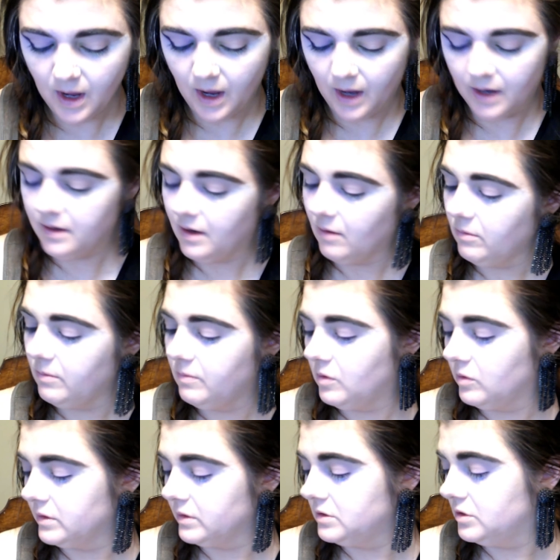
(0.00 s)
And now I'm
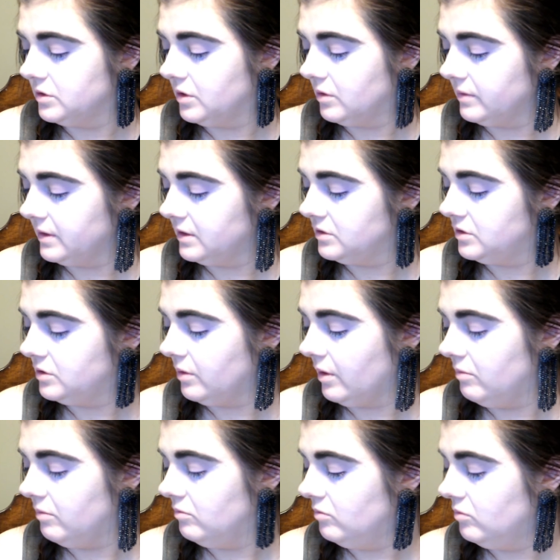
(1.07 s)
going to go into a
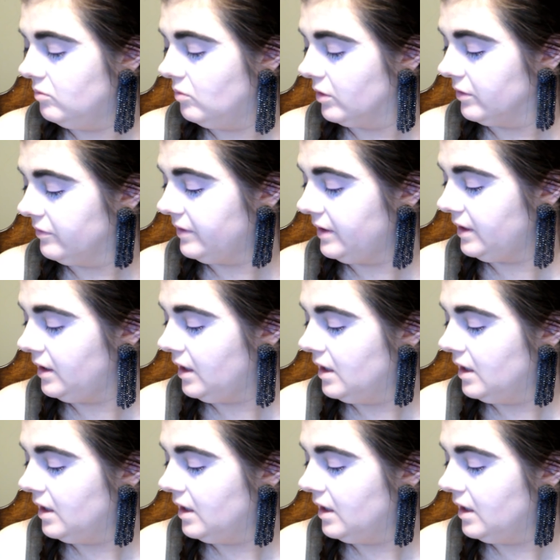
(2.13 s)
Morphe